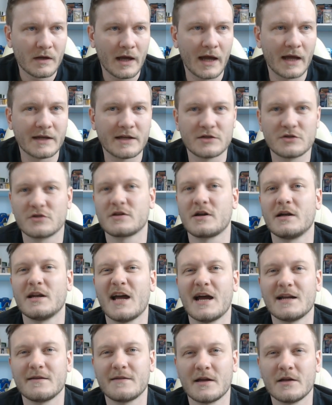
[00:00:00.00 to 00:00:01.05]
and it just kind
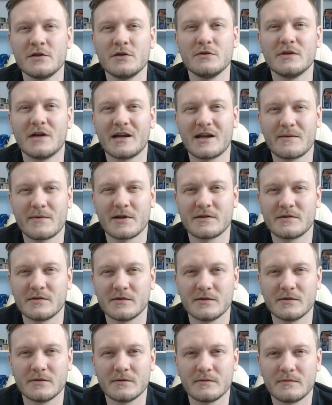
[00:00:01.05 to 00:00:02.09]
of added that new dynamic
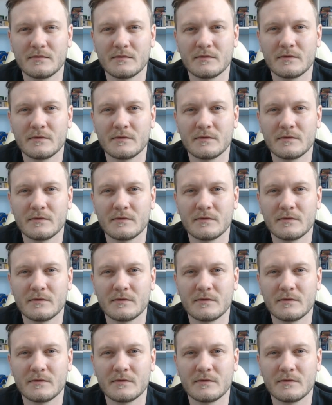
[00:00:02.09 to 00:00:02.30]
to